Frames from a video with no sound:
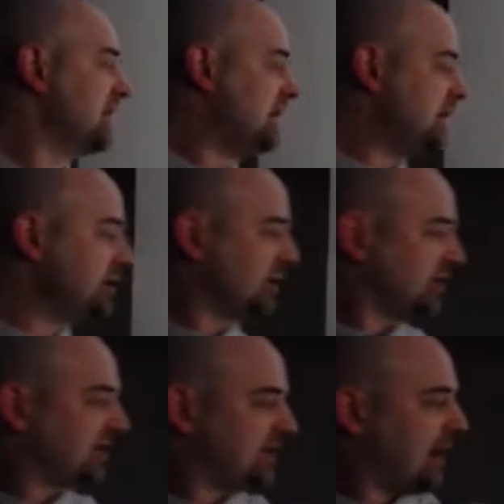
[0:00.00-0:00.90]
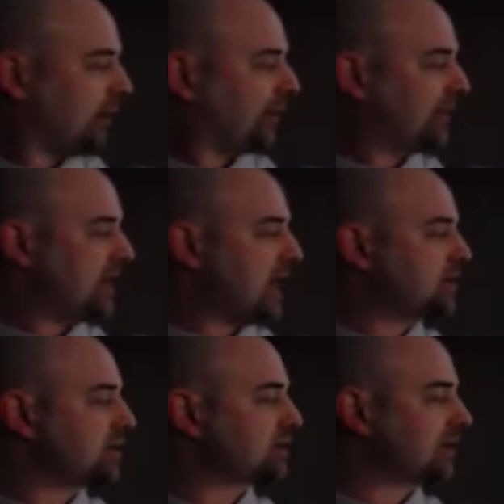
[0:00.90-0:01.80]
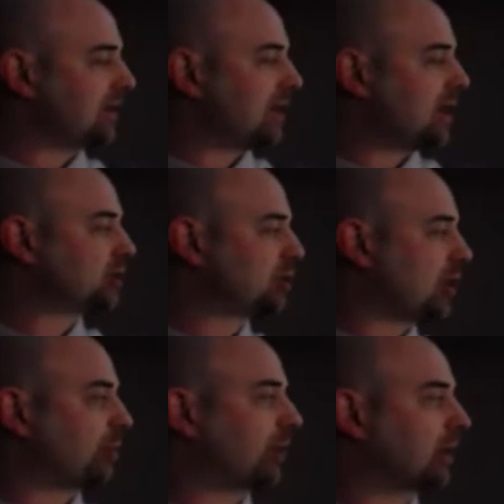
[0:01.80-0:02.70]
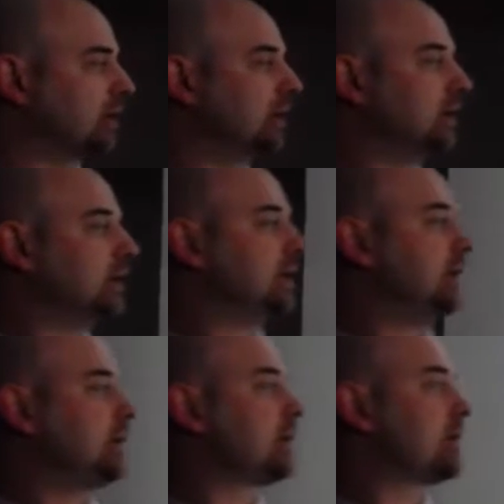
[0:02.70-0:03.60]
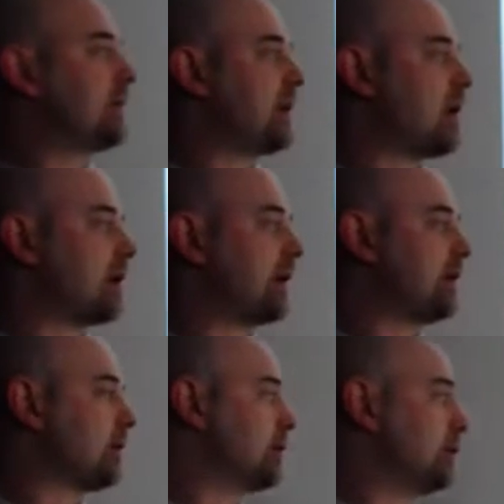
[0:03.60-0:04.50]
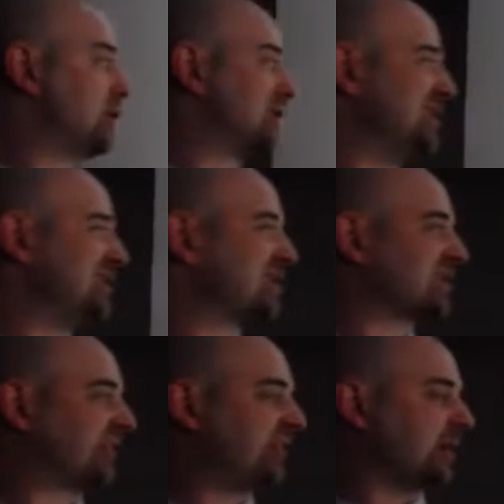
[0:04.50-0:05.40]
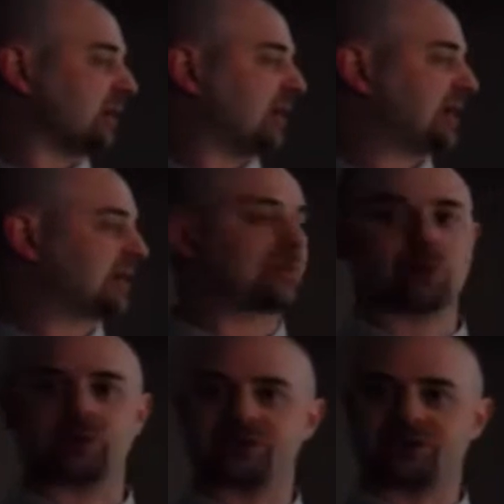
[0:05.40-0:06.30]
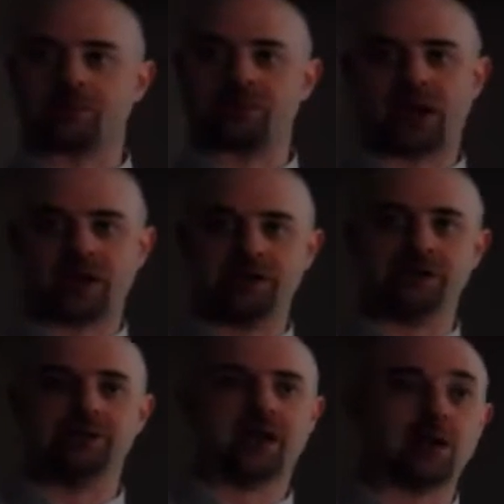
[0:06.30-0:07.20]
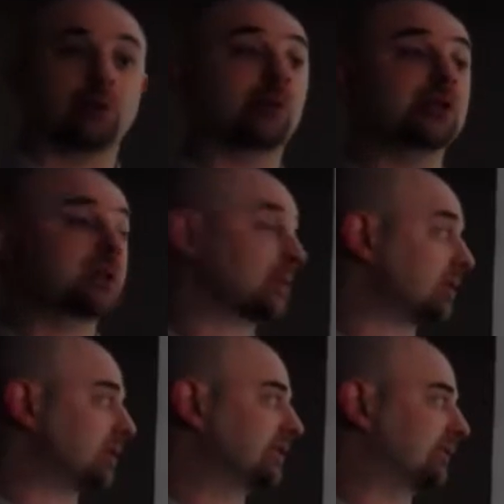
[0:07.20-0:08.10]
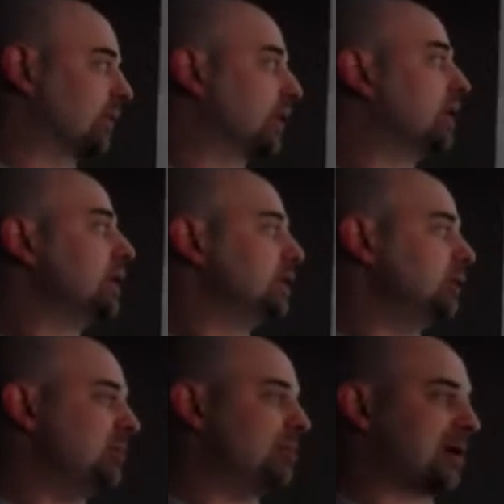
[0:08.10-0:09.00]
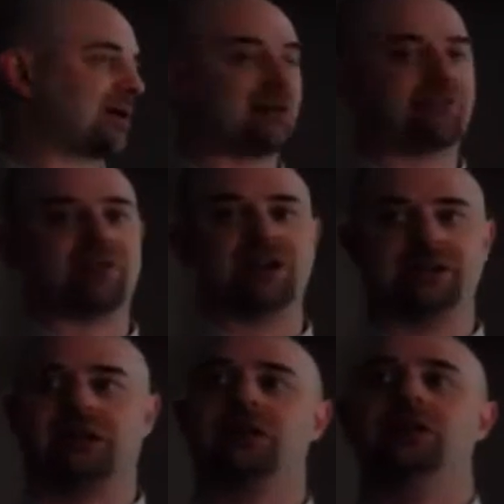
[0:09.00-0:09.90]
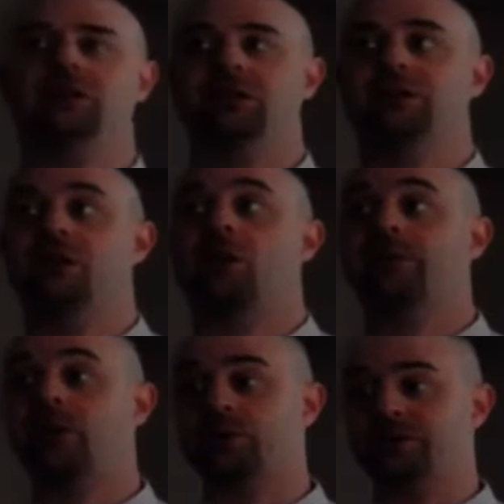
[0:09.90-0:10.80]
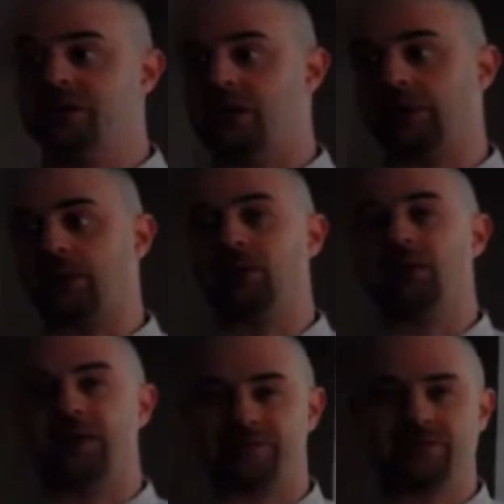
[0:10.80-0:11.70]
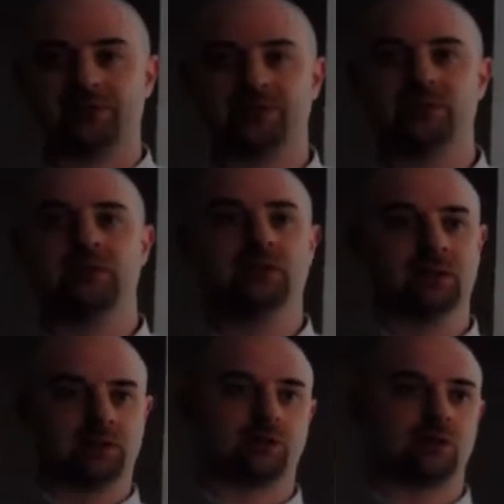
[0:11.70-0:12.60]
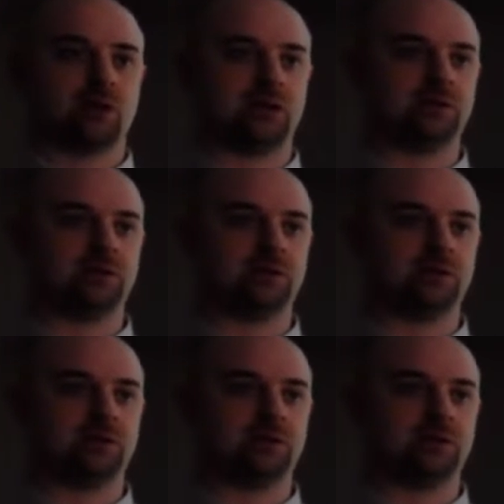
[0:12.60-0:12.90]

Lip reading: And you can just tell that the edges are a lot sharper here than they are here. You just feel like if there was some tiny element you were looking for, you'd be better off finding it in the RVOT on the left. Okay?